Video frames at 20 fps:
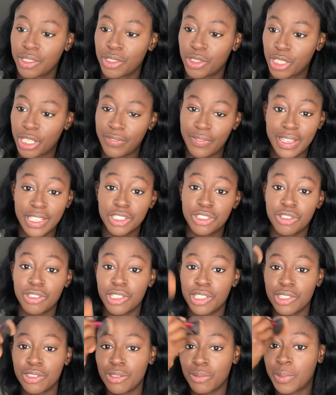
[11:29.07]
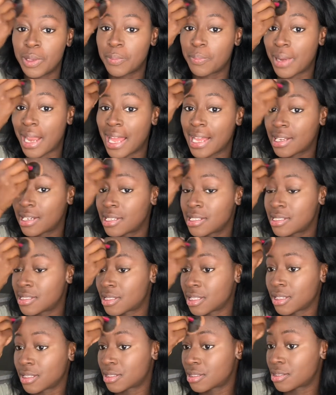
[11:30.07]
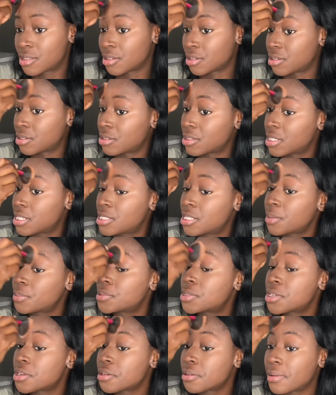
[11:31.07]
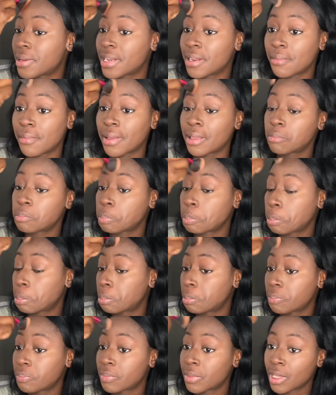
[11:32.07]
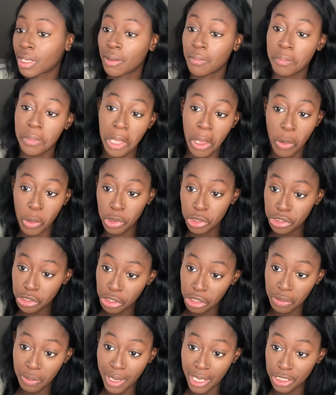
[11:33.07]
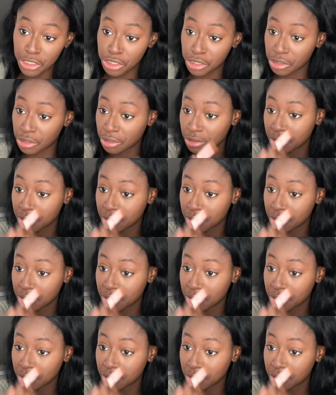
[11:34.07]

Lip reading: Eventually, you'll be blacklisted. So, it's up to you anyway. I won't talk much,